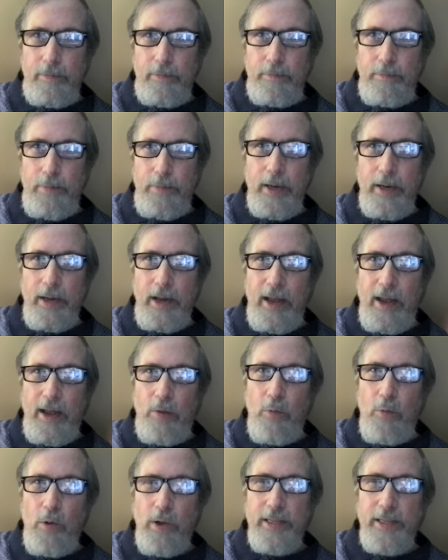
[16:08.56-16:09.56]
But I
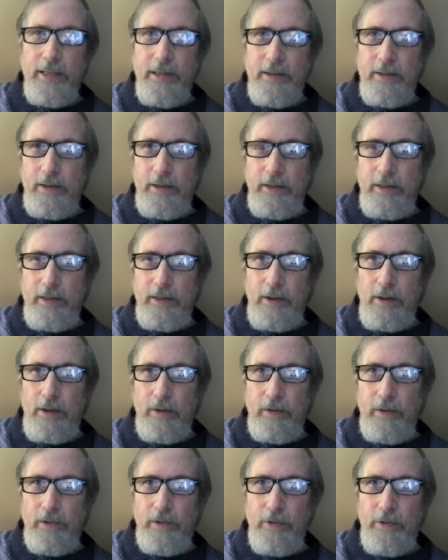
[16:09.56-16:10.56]
wanted it
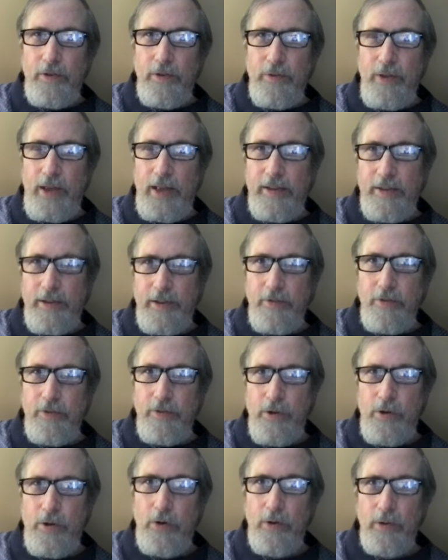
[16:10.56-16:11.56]
sort of, as I
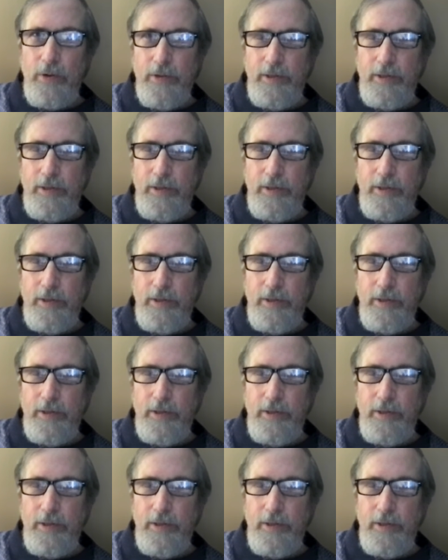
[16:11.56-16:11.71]
recall,